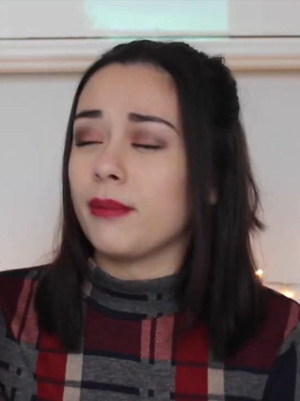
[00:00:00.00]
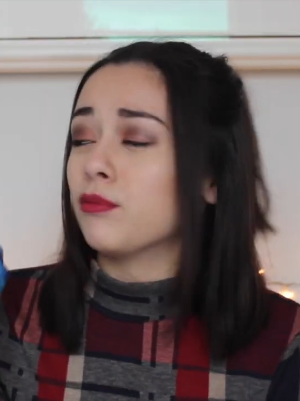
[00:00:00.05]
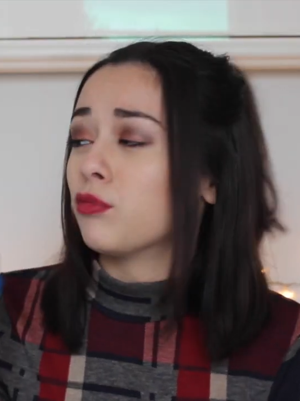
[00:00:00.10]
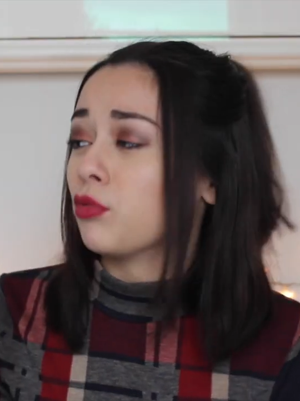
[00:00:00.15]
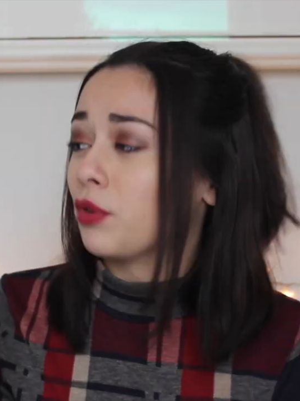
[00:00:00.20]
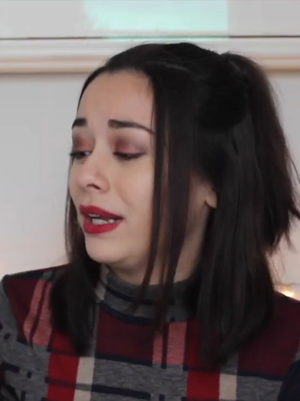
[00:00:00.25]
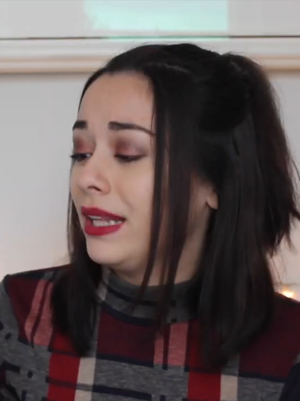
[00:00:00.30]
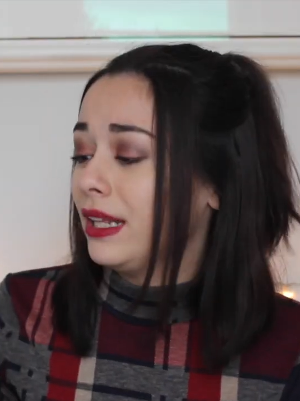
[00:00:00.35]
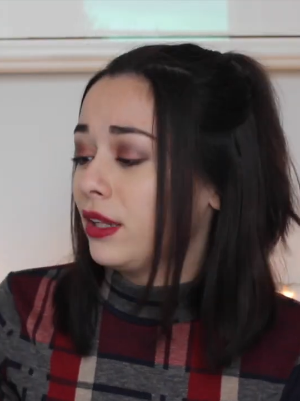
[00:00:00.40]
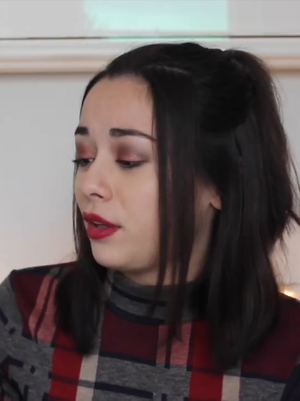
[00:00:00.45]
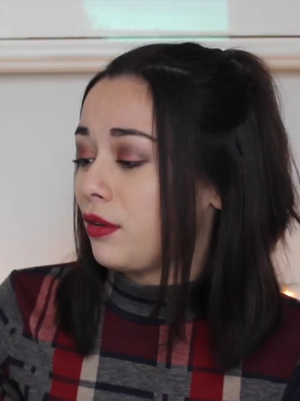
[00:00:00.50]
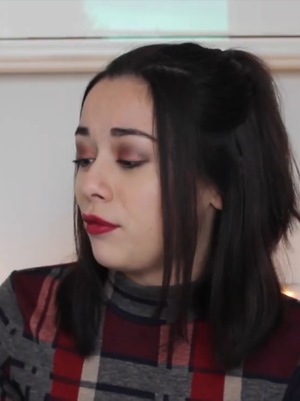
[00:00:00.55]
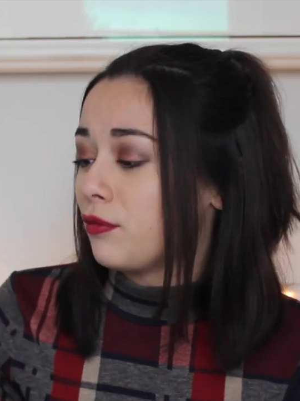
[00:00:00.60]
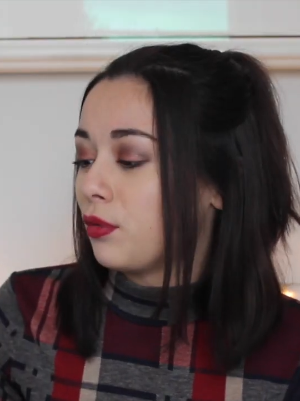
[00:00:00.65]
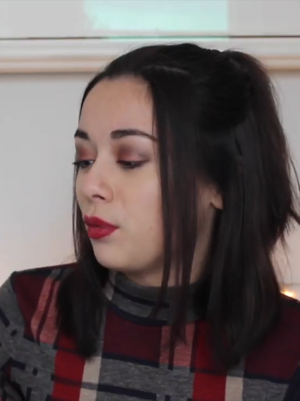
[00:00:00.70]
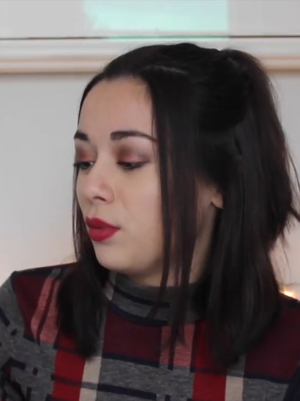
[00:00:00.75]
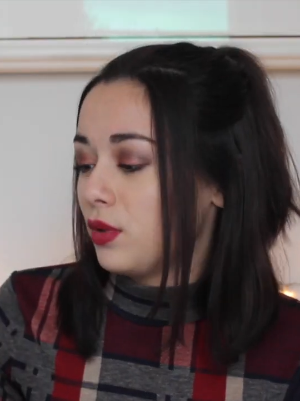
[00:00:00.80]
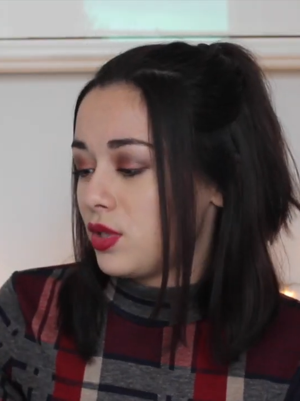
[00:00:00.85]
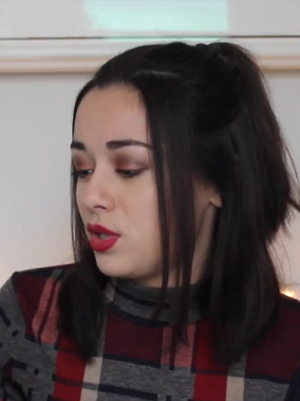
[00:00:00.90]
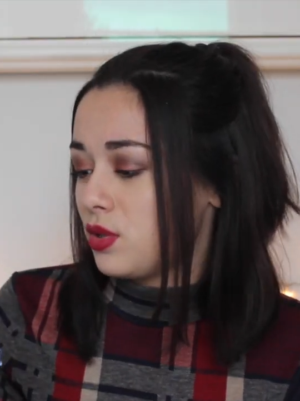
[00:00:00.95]
I'm really looking
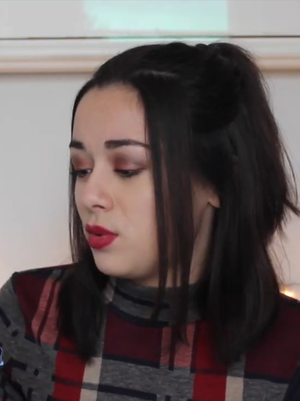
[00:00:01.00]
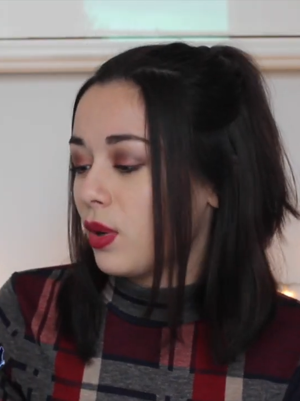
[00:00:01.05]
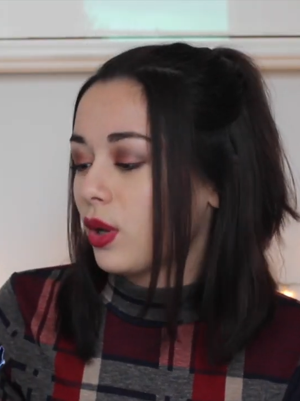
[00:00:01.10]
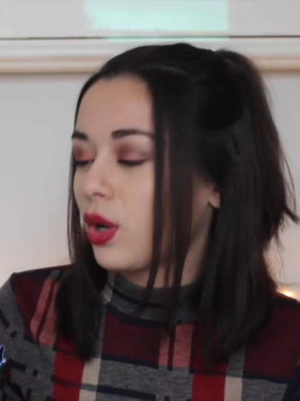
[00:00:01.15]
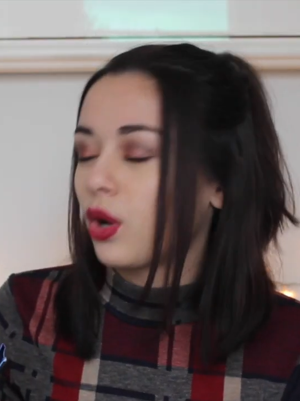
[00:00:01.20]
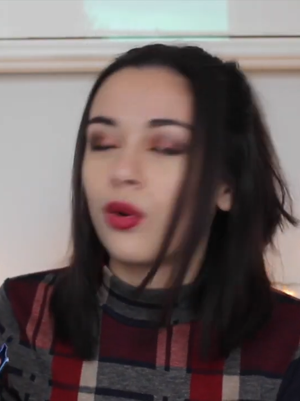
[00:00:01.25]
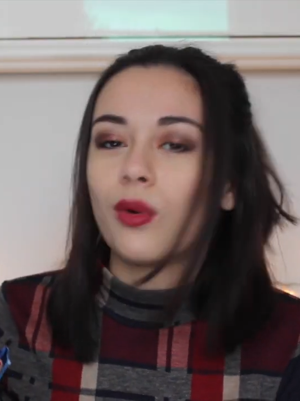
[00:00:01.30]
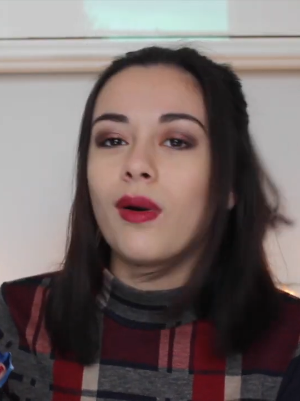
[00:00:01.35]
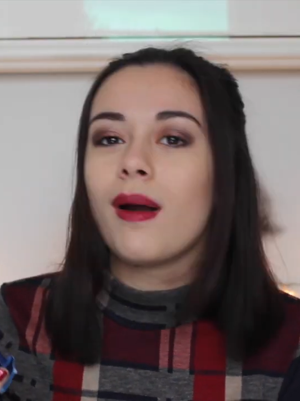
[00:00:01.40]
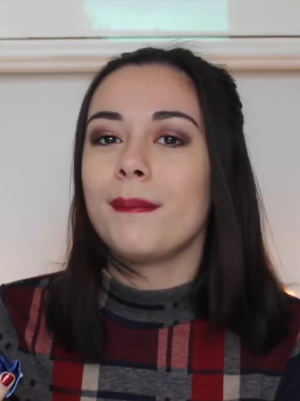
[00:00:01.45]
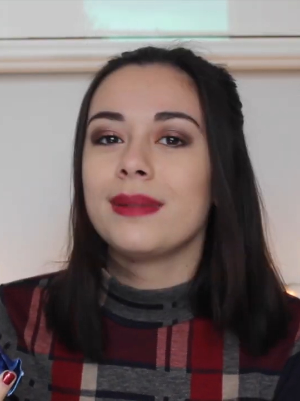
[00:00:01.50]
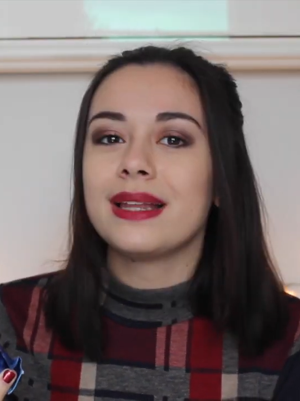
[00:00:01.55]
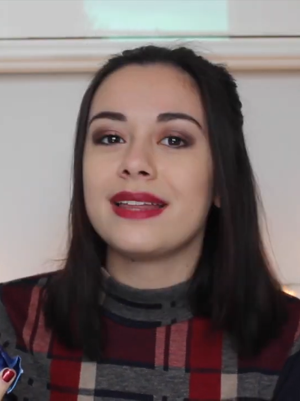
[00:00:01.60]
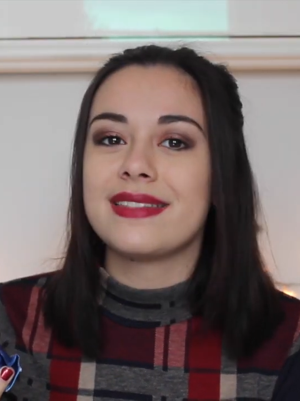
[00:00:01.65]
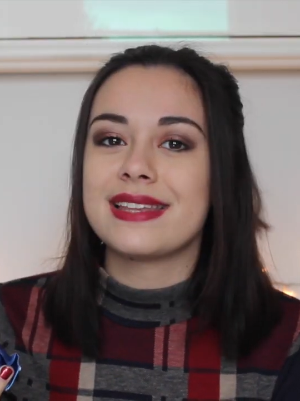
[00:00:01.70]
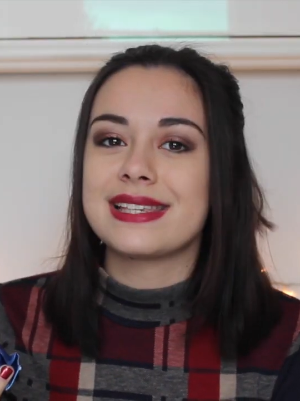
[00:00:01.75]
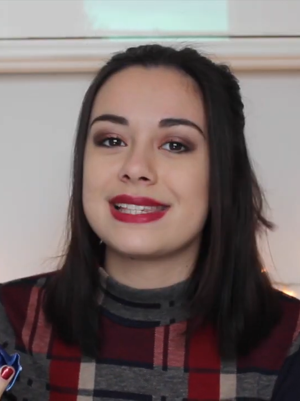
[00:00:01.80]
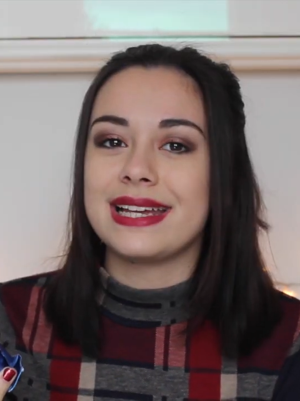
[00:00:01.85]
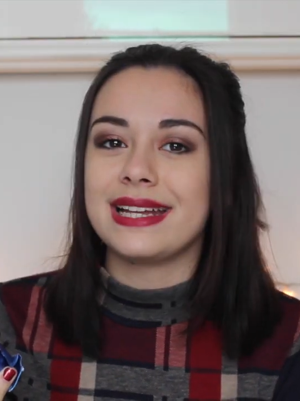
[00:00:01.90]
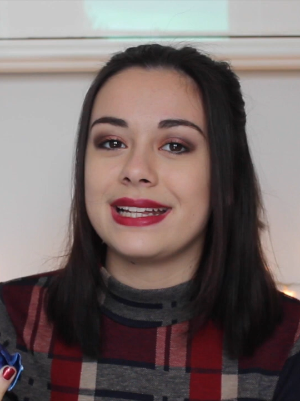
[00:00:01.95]
forward to
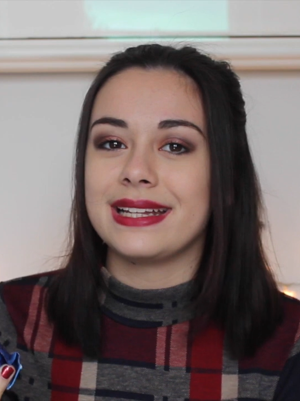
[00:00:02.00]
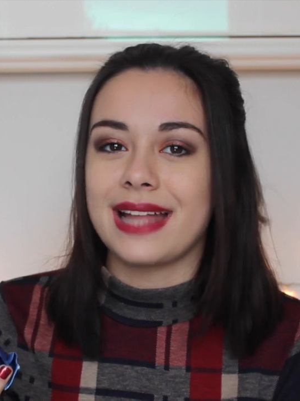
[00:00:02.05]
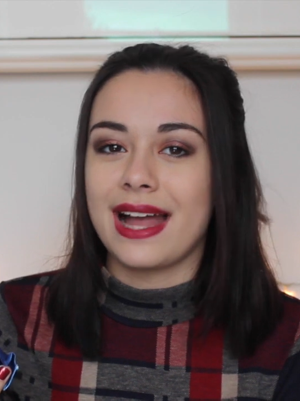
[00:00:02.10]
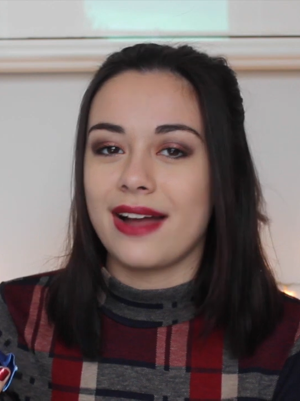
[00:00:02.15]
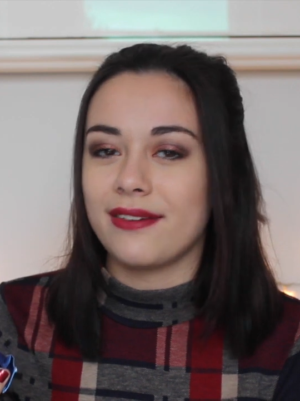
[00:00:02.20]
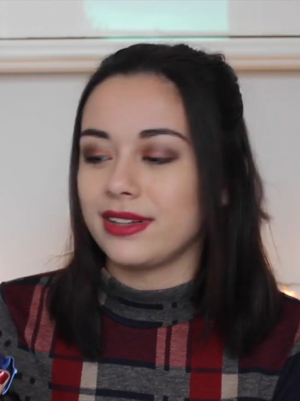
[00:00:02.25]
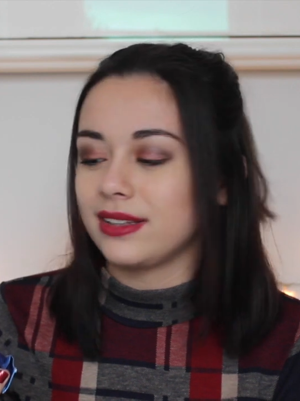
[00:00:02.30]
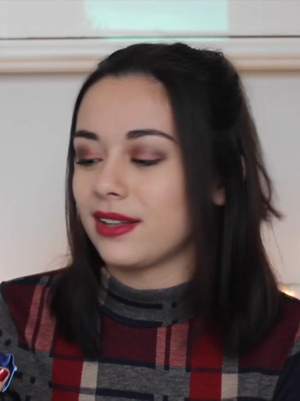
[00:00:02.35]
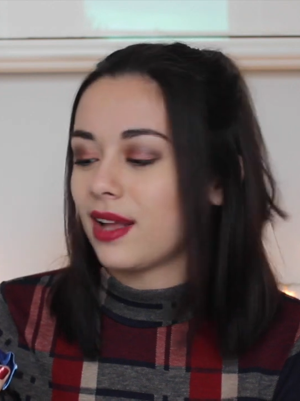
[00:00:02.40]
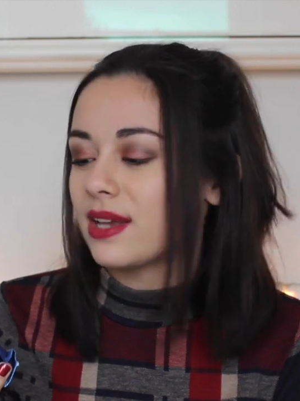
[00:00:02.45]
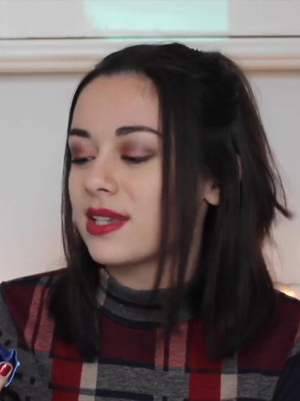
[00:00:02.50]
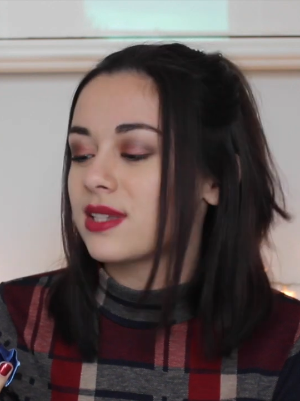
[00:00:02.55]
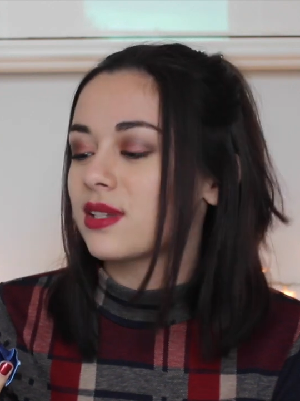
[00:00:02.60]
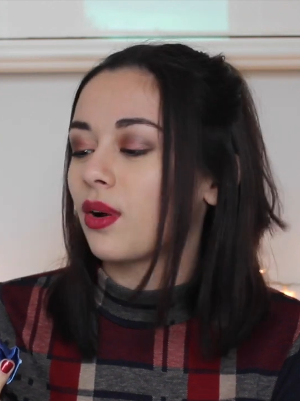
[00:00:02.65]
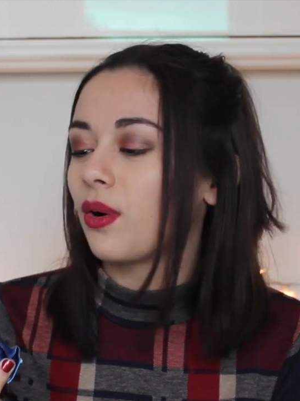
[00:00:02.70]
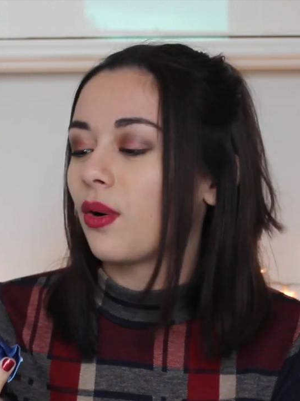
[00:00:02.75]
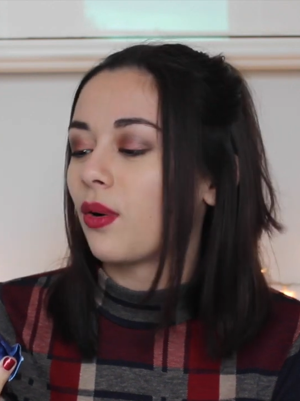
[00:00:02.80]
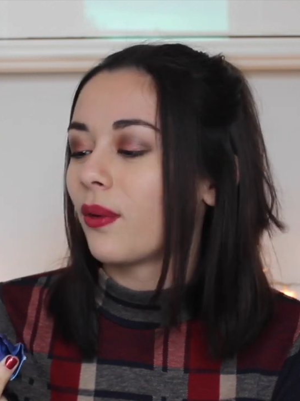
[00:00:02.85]
crumbling this in and having nice